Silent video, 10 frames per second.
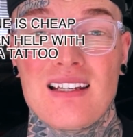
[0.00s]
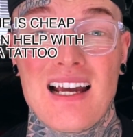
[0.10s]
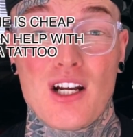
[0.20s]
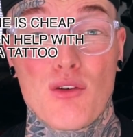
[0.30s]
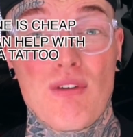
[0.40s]

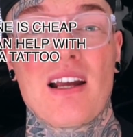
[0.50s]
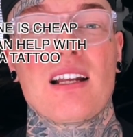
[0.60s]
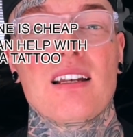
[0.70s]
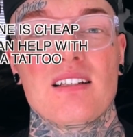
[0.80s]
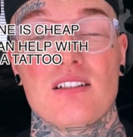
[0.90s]
and
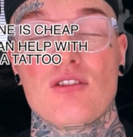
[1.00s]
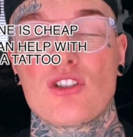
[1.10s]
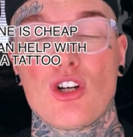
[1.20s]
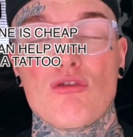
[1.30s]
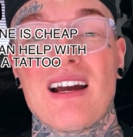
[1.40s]

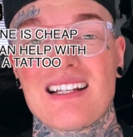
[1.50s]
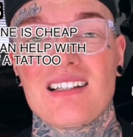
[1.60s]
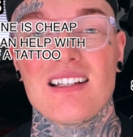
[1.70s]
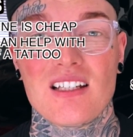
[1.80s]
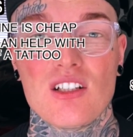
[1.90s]

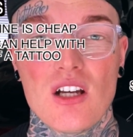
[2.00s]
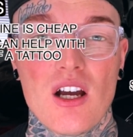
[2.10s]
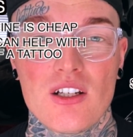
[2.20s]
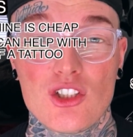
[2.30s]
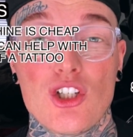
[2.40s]
correctly
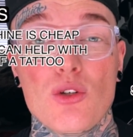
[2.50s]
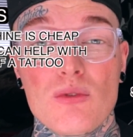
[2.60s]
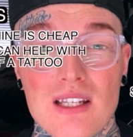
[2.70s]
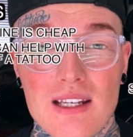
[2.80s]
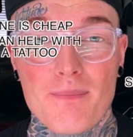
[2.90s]

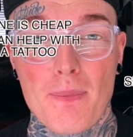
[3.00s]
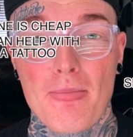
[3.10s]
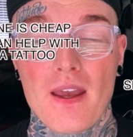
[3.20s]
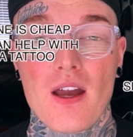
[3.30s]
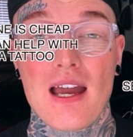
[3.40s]
tune it
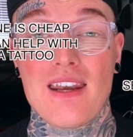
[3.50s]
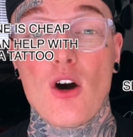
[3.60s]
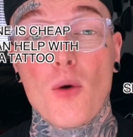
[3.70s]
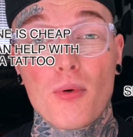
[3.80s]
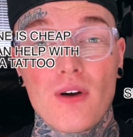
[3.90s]
and
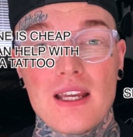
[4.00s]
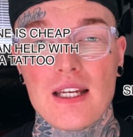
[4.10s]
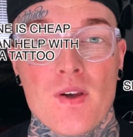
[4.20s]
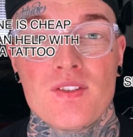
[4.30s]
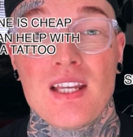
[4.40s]
operate
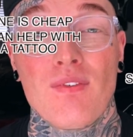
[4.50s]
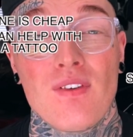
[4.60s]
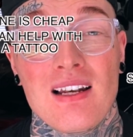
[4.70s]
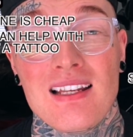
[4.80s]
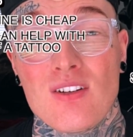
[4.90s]
it.
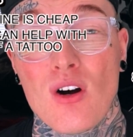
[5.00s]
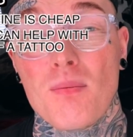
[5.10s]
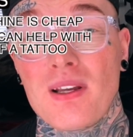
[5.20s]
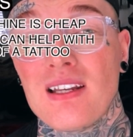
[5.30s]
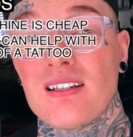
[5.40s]
Definitely not a
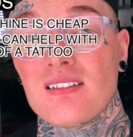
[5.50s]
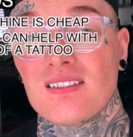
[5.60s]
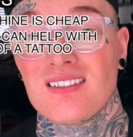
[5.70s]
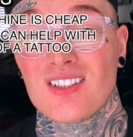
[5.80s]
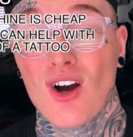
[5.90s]
beginner
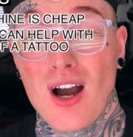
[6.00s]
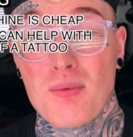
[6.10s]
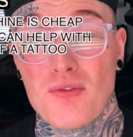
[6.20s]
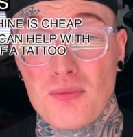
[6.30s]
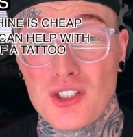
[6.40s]
type
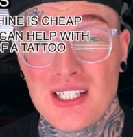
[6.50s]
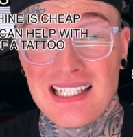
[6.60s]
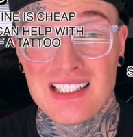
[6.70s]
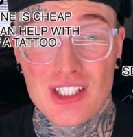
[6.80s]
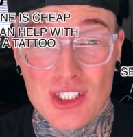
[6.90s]
of machine to